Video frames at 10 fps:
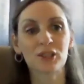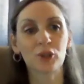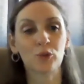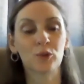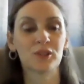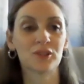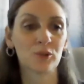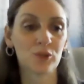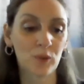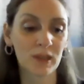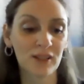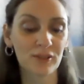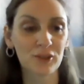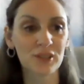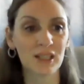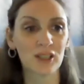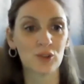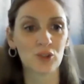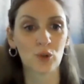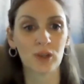So in 2013, you
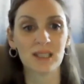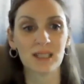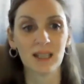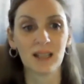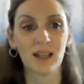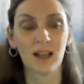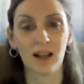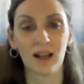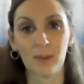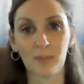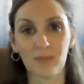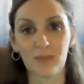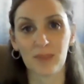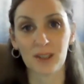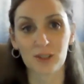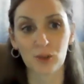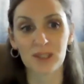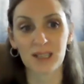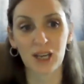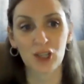joined the
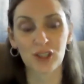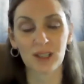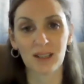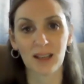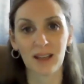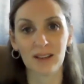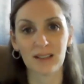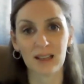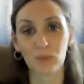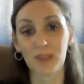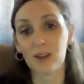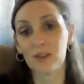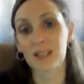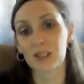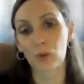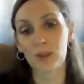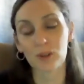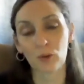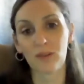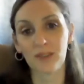association, and we hear that story
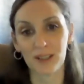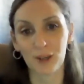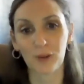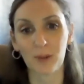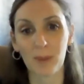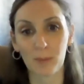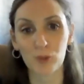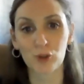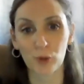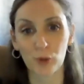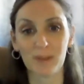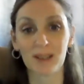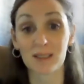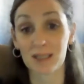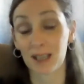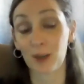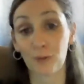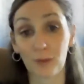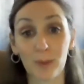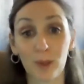so often, that members join because they hear
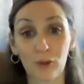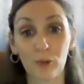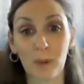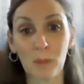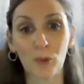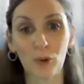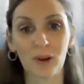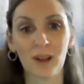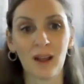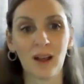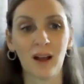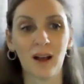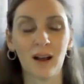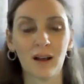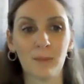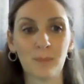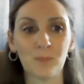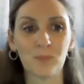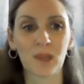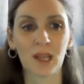from another member.
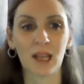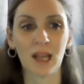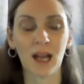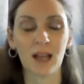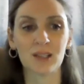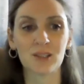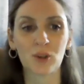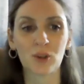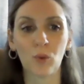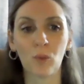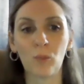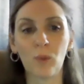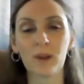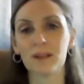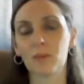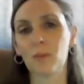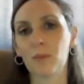So what,